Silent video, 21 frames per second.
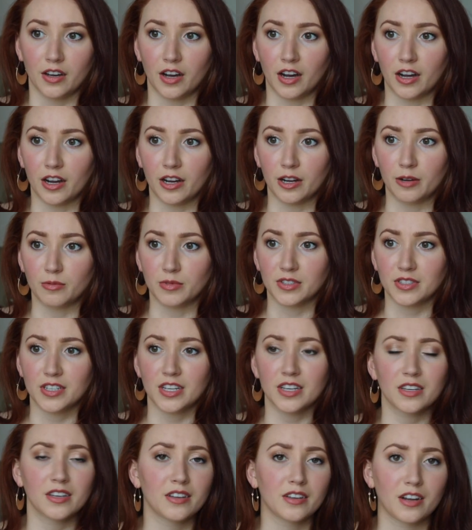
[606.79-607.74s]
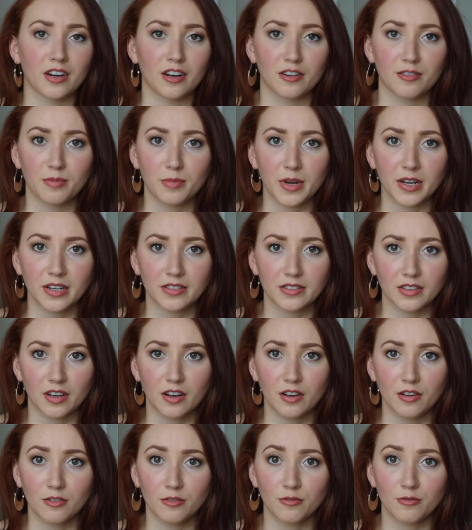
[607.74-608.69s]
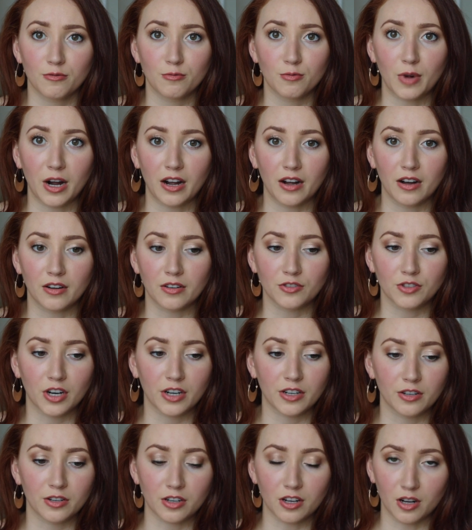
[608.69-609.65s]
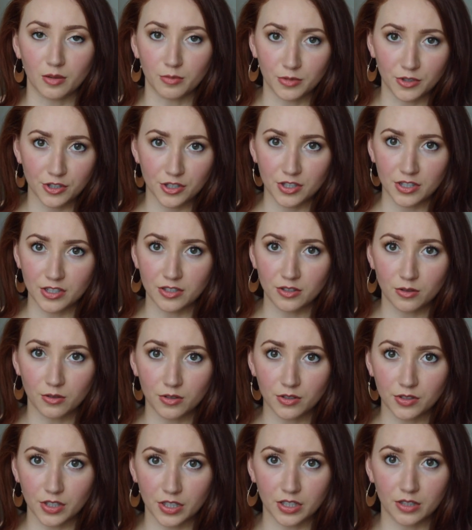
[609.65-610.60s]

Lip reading: I was taking care of myself while trying to accomplish these goals.